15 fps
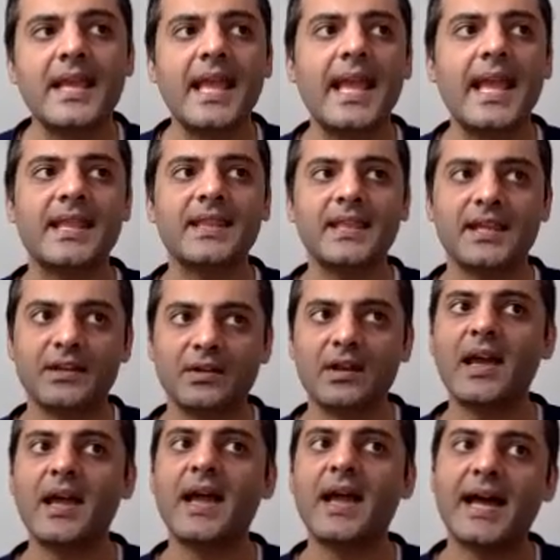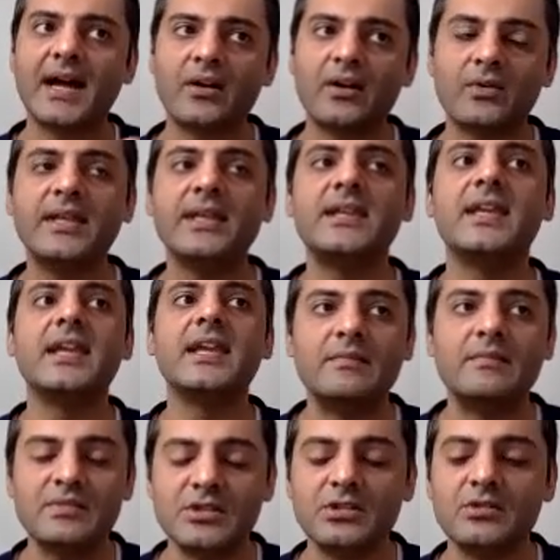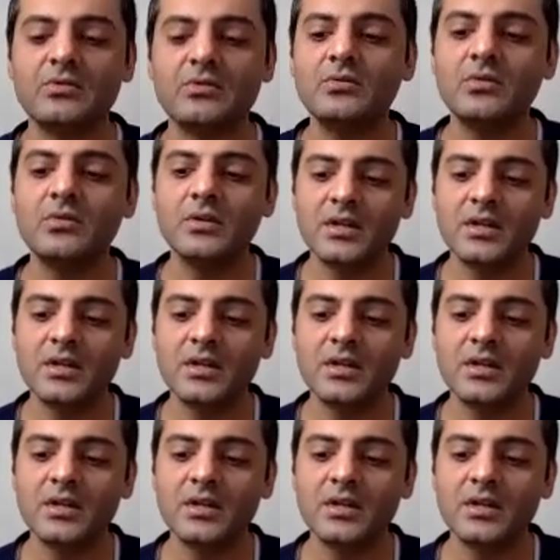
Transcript: and then how he came to